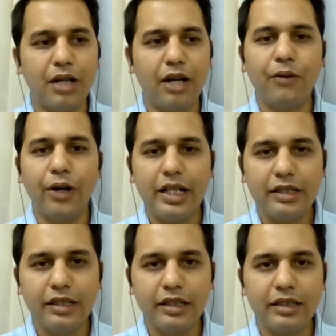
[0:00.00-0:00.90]
avoid
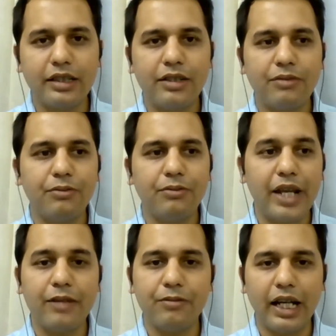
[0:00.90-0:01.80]
the third
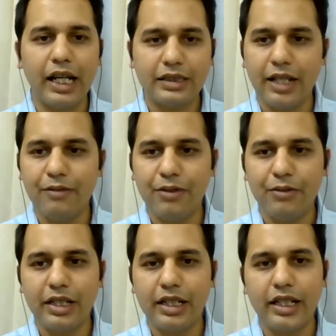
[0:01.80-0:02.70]
wave, as
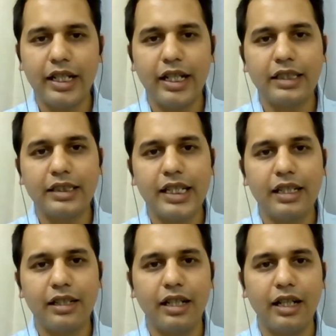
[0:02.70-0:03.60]
everyone in India is seeing